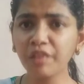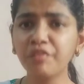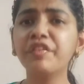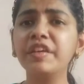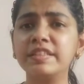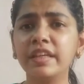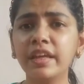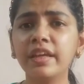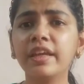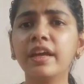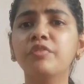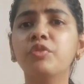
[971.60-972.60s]

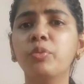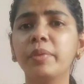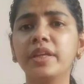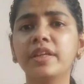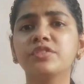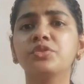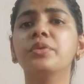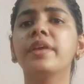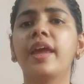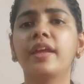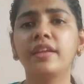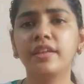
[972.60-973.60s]
physically a woman has to
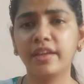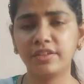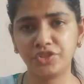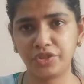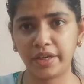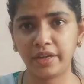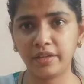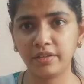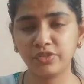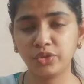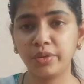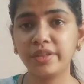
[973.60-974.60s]
carry that child,
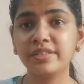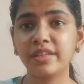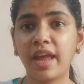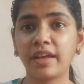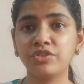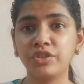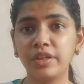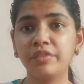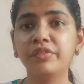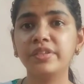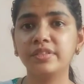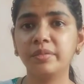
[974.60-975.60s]
so it's actually
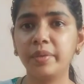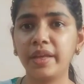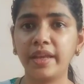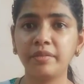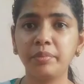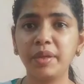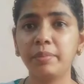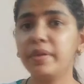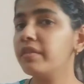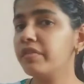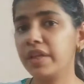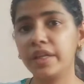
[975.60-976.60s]
visible, and
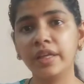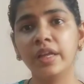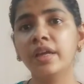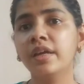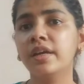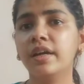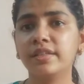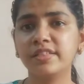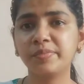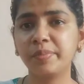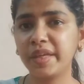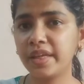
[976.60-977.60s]
people will
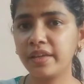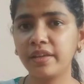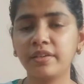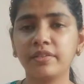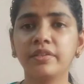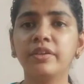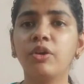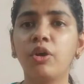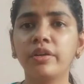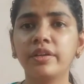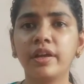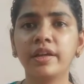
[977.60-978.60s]
speak a
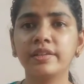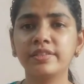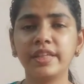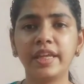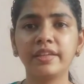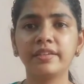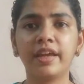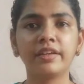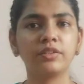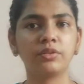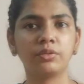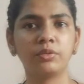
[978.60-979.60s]
lot, saying
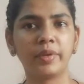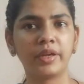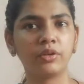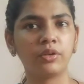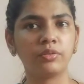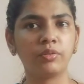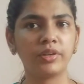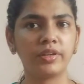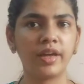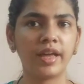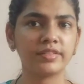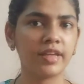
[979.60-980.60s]
that, oh my god, what
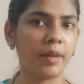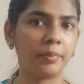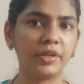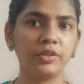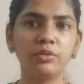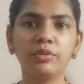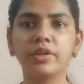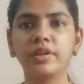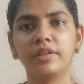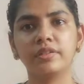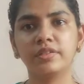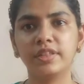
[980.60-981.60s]
has happened to
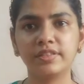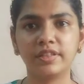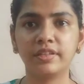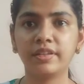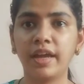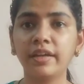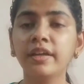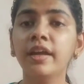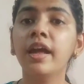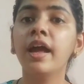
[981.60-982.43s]
her, this and that.